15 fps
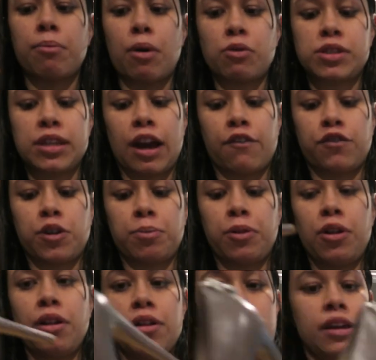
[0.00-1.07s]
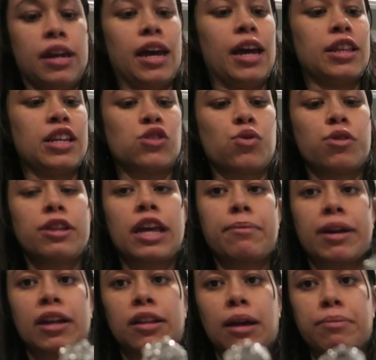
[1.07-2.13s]
the most comfortable. These were like
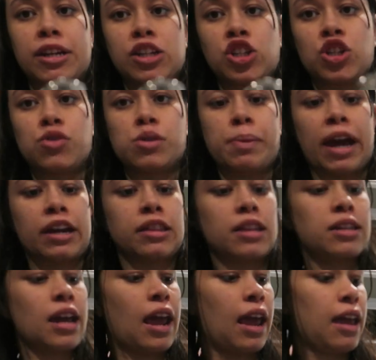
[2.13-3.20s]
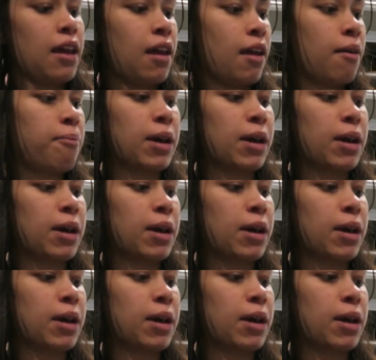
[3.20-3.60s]
my clubbing shoes back in the day,